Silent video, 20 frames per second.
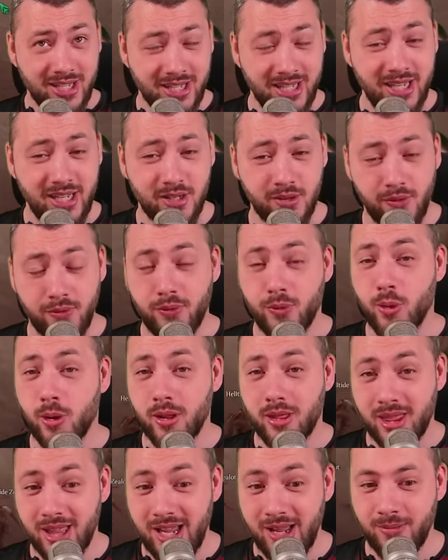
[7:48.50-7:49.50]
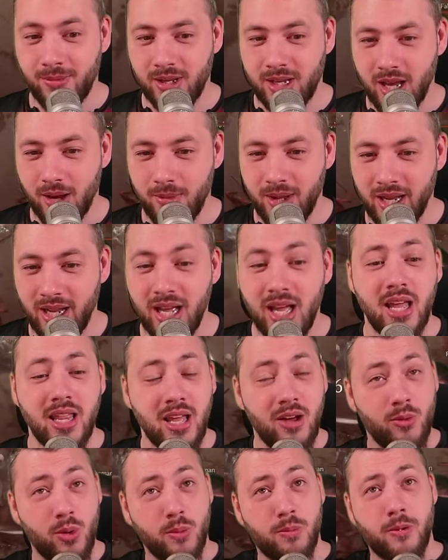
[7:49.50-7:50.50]
Season 4 theme coming
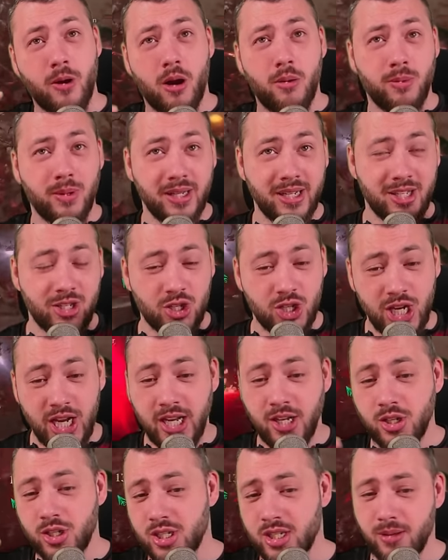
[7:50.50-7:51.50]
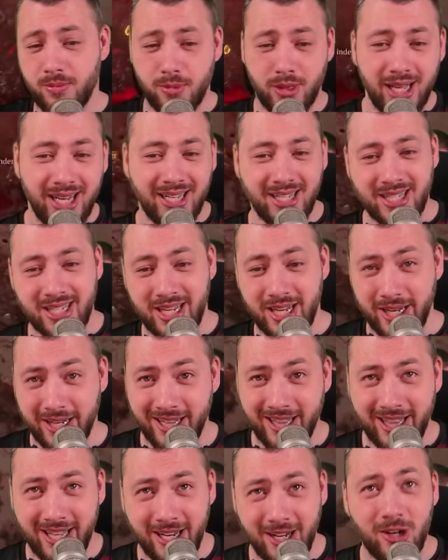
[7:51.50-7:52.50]
that will probably change some things here
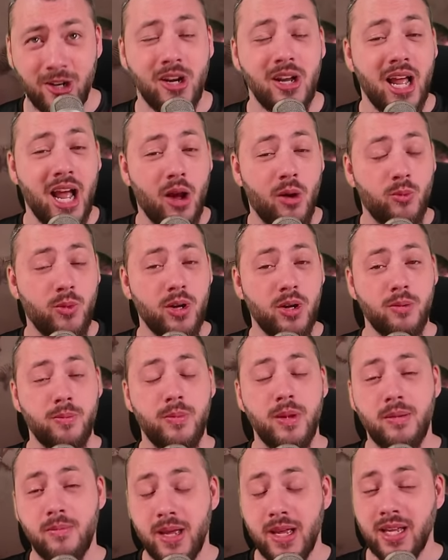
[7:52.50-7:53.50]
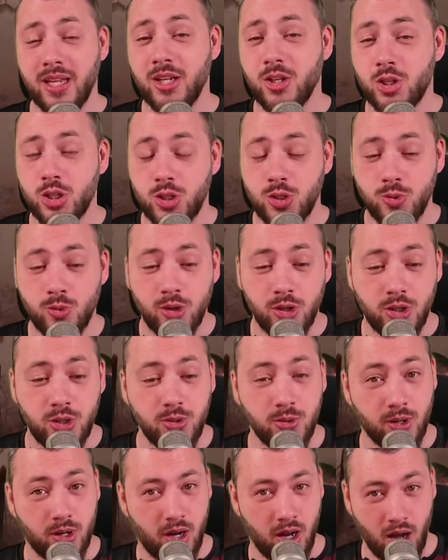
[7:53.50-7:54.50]
and there, and we'll be making sure
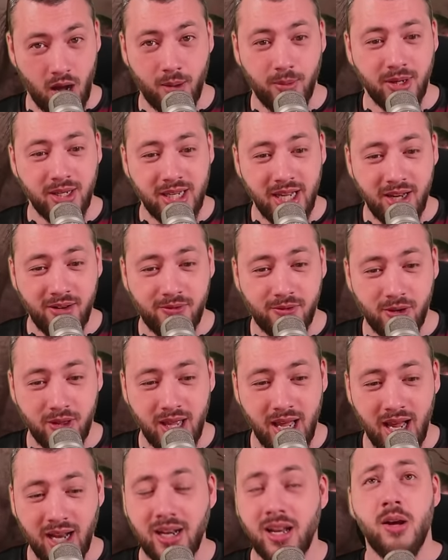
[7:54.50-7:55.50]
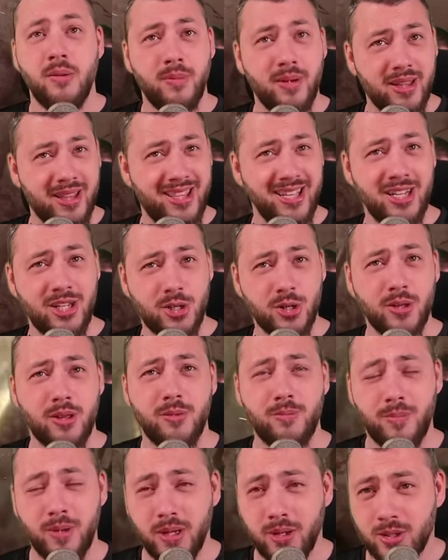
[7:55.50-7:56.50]
to accommodate for that. But these are the
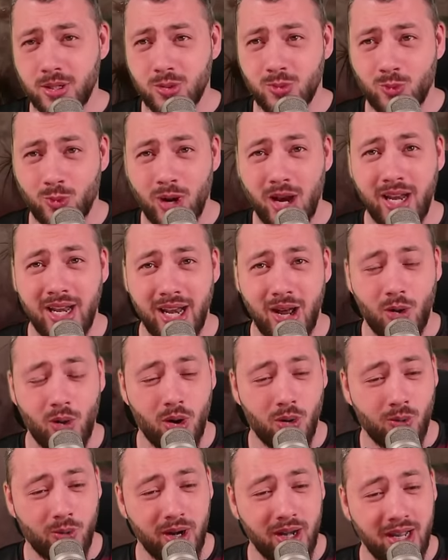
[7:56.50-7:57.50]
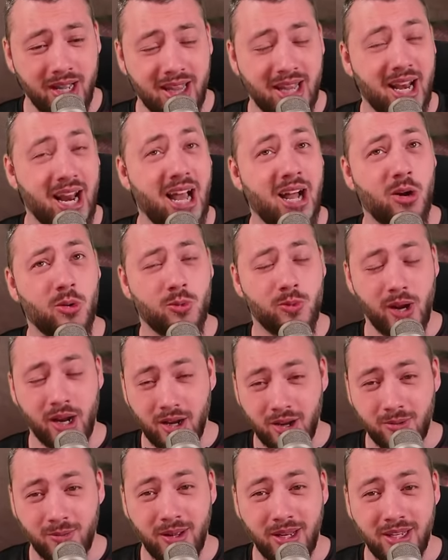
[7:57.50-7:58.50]
builds right now already that I
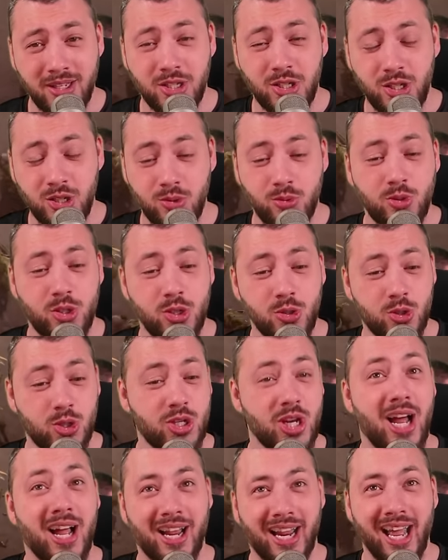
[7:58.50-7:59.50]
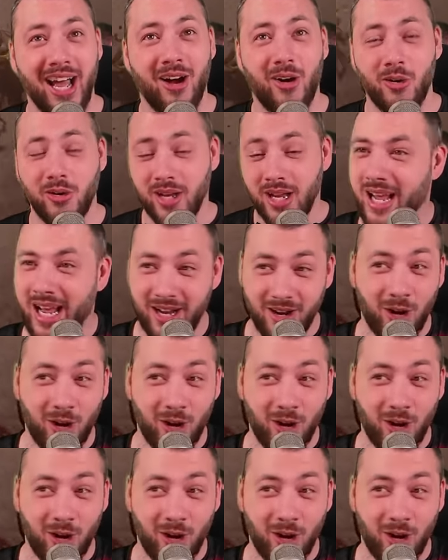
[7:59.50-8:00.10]
recommend you to check out and